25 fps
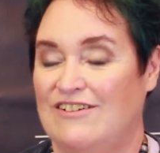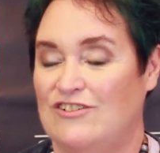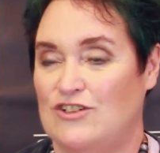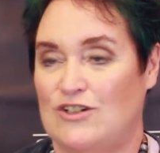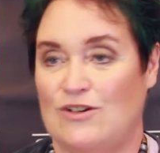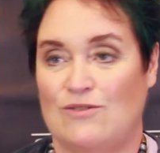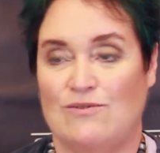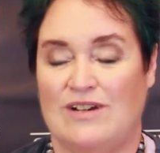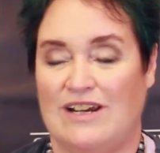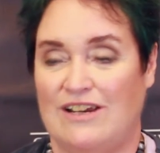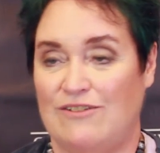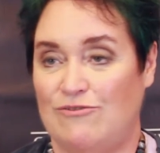
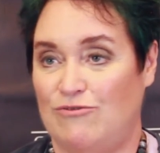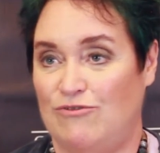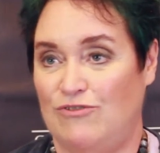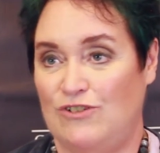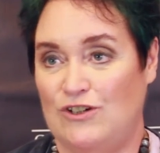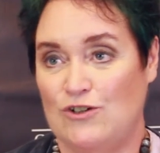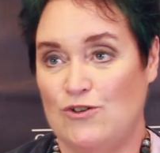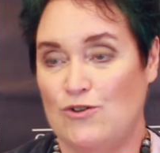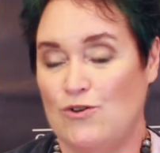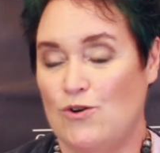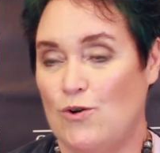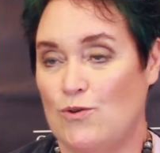Don't let
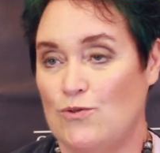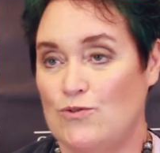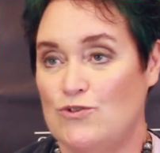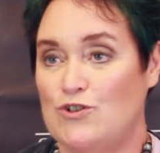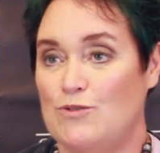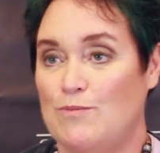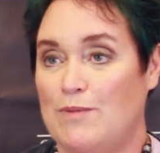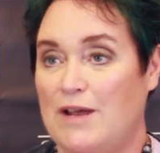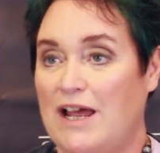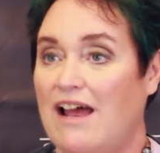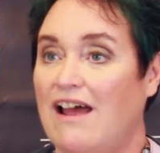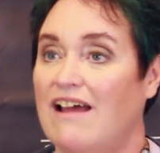fear hold
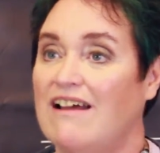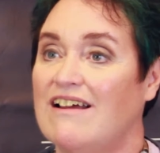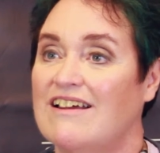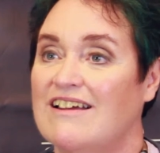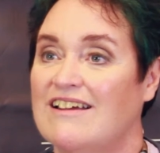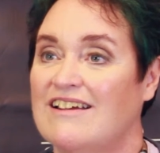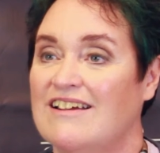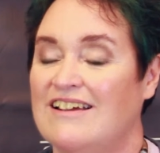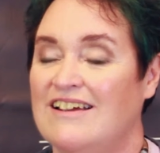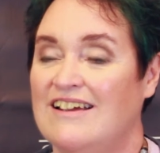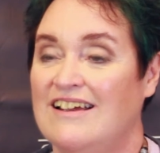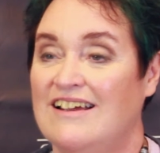you back.
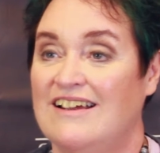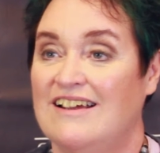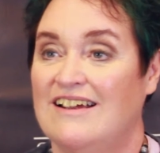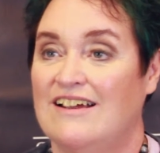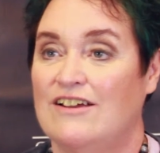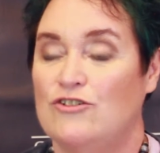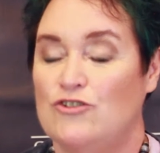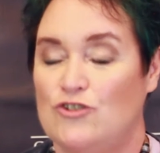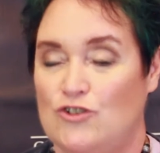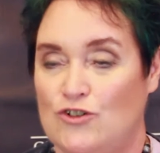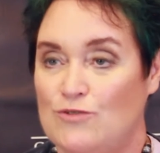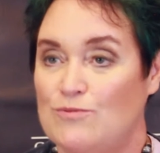
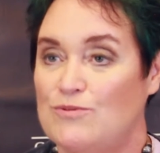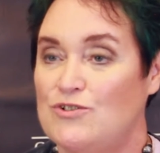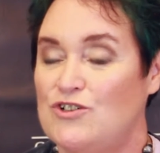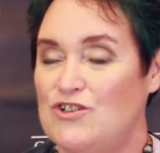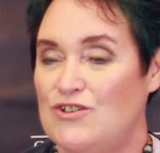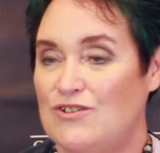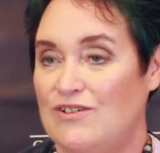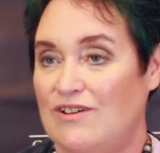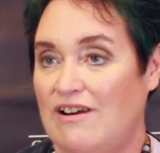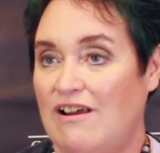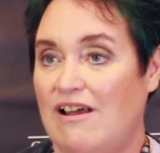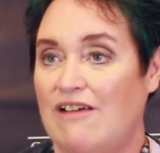Do what
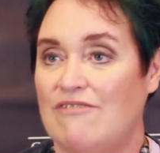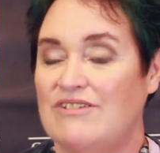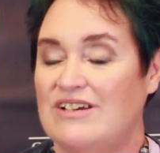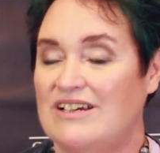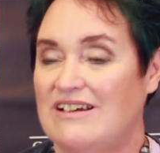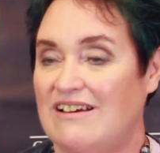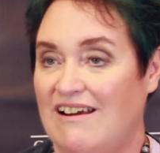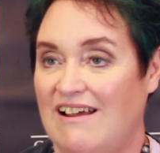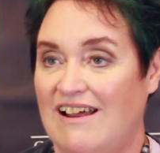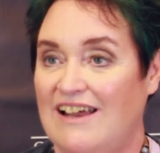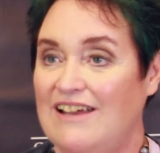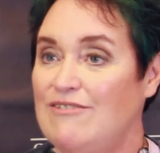you love
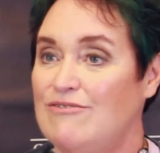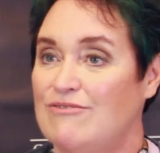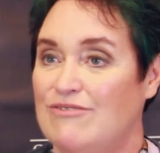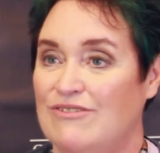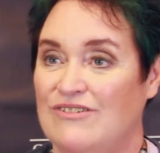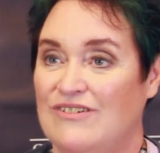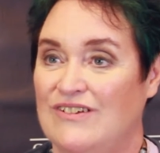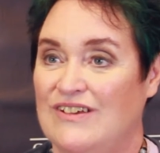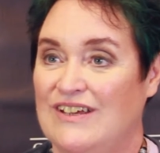in life.